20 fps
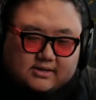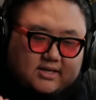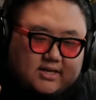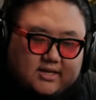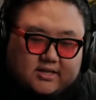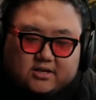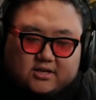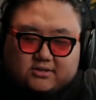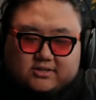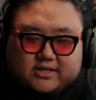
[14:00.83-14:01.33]

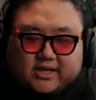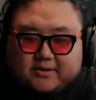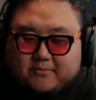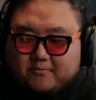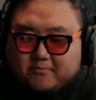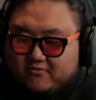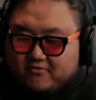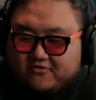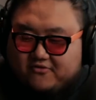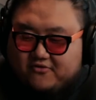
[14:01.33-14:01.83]
See, there's like
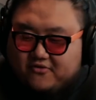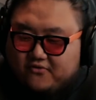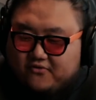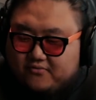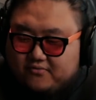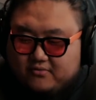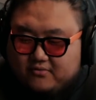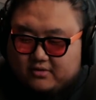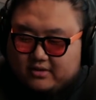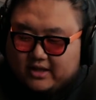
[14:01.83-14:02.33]

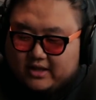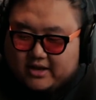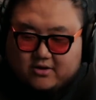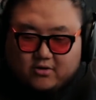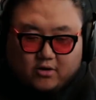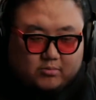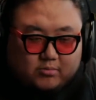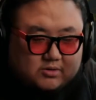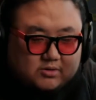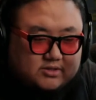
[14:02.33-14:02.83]

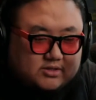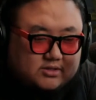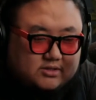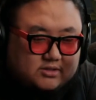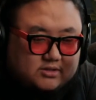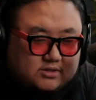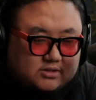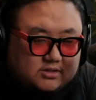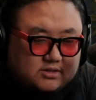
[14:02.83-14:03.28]
almost